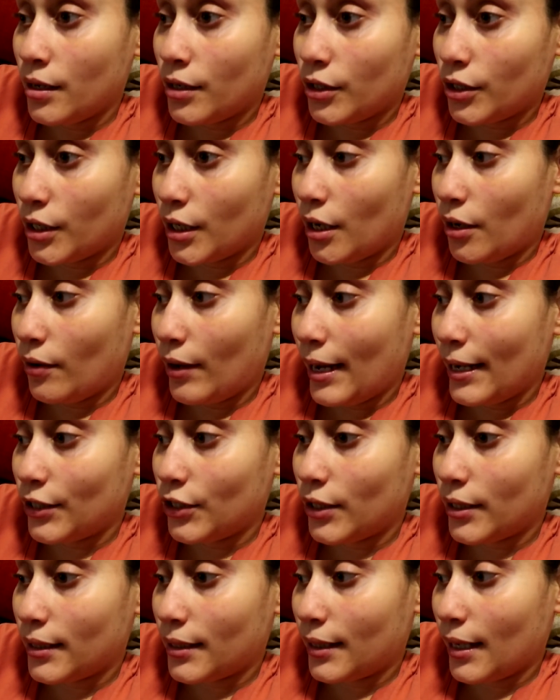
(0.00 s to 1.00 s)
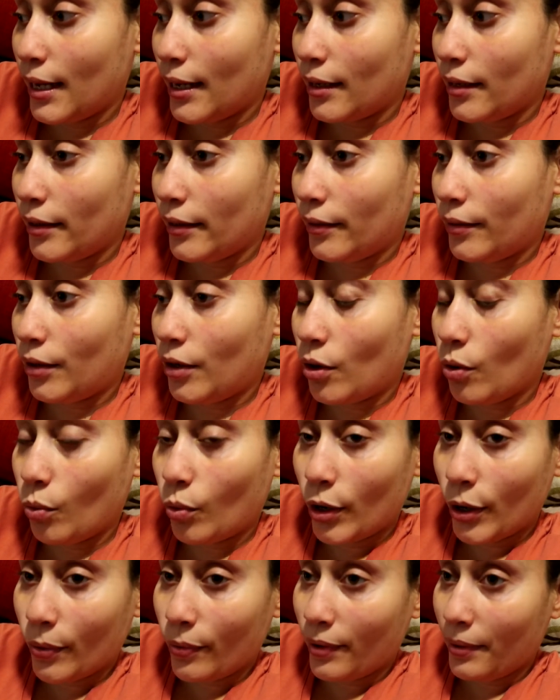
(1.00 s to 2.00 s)
So I just gotta
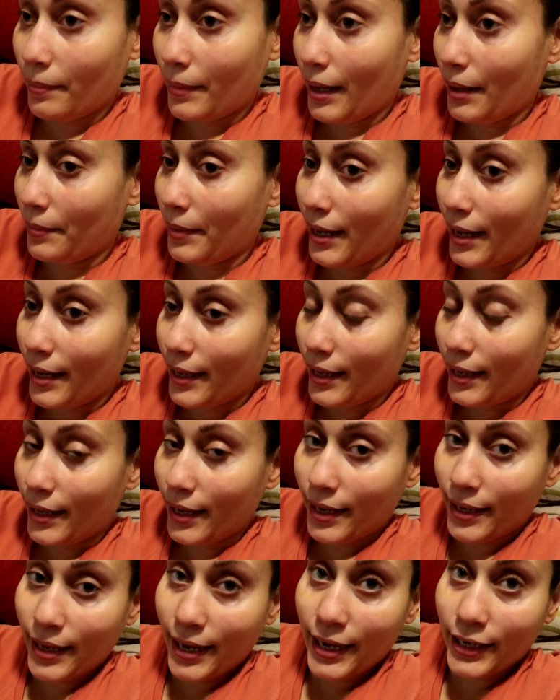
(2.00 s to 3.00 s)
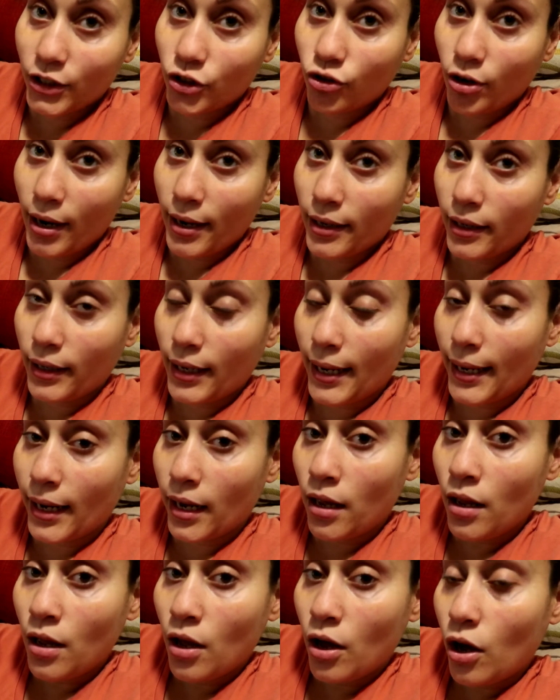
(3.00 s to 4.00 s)
work with my body and not try to
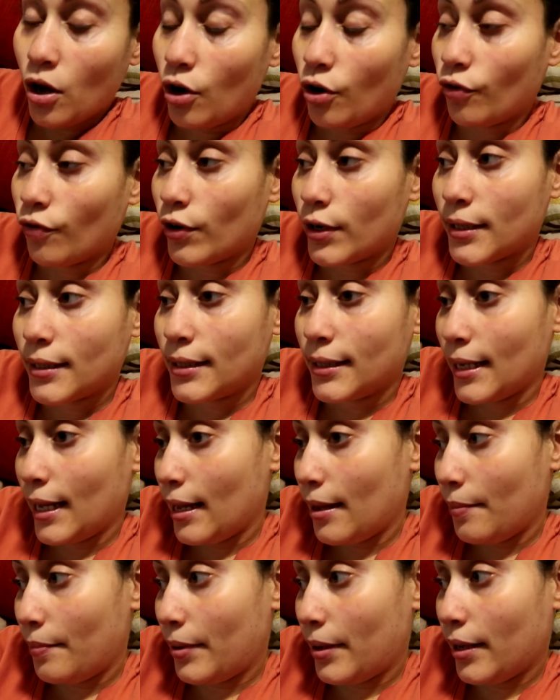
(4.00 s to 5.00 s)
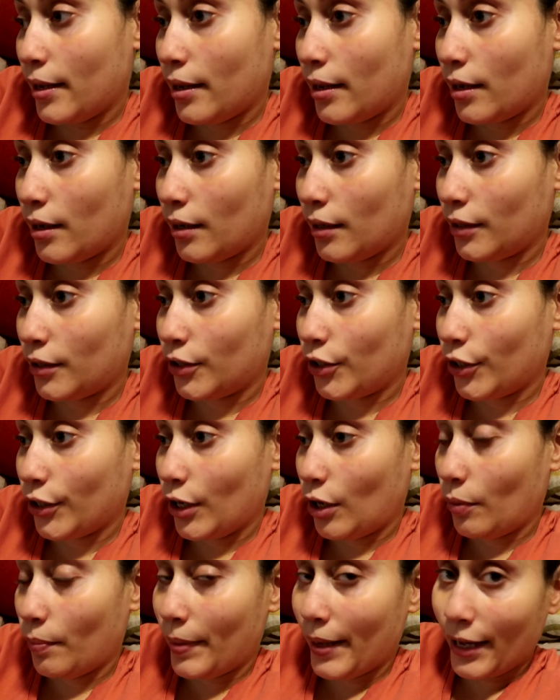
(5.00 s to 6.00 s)
like overstep, you
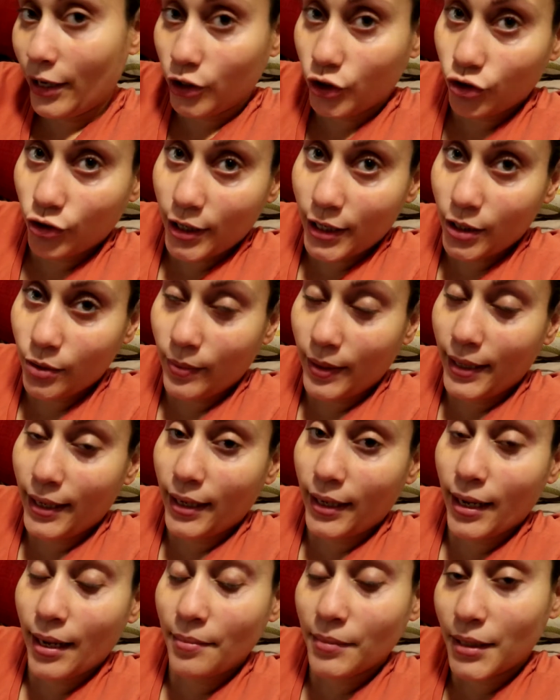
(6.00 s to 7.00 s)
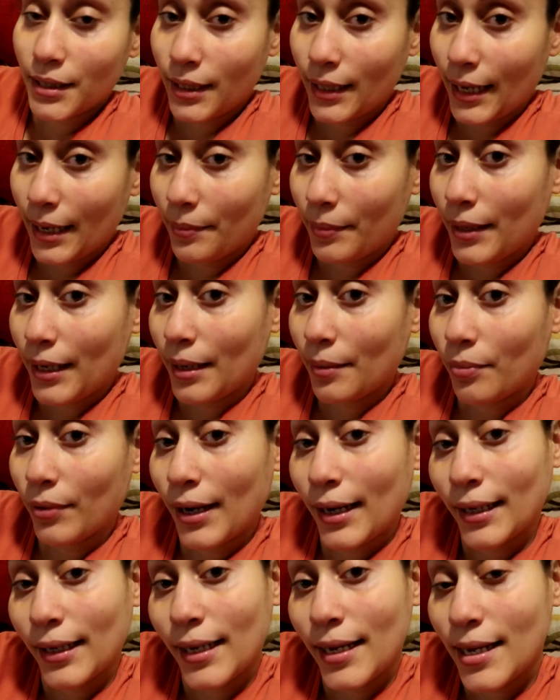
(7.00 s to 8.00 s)
know, boundaries when it comes to like being
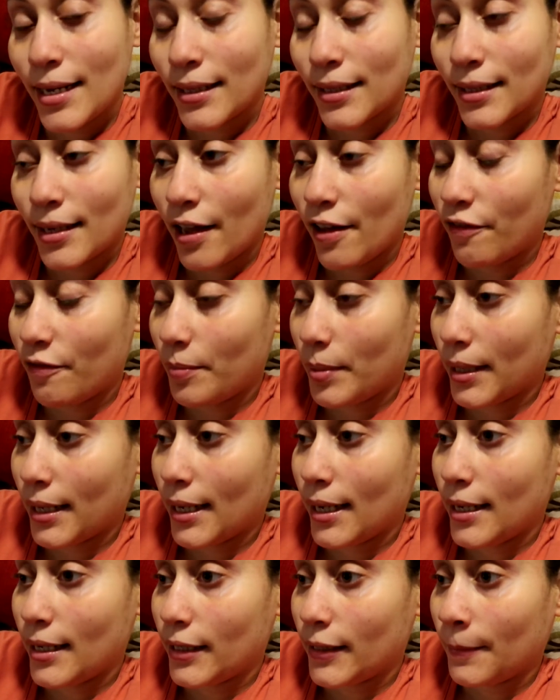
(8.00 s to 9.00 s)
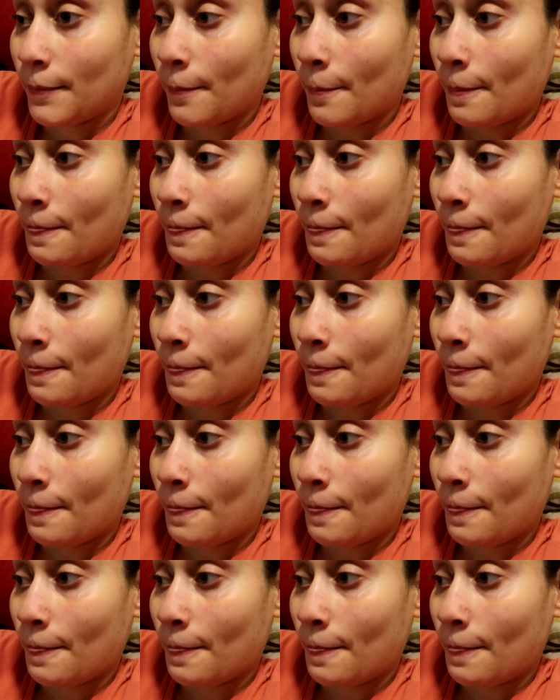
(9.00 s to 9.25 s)
pregnant and stuff, because